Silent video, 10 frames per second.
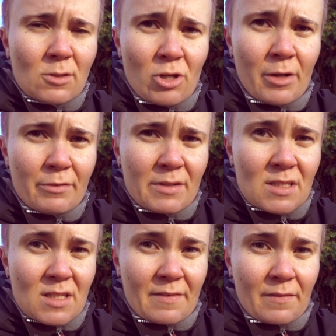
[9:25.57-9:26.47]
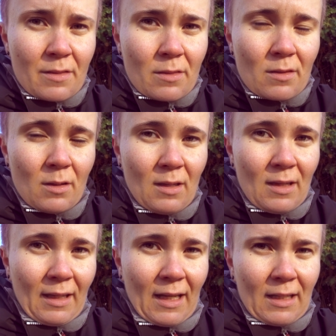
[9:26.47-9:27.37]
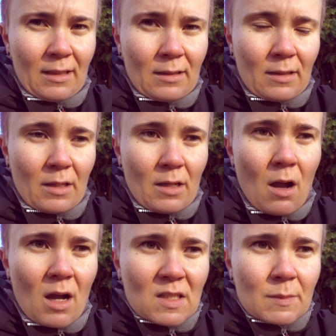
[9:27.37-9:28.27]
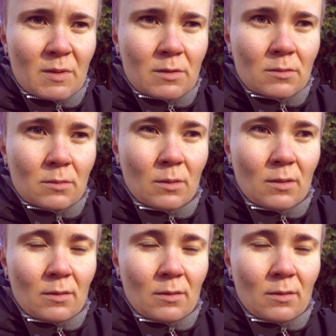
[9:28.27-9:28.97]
January 7th at the hospital,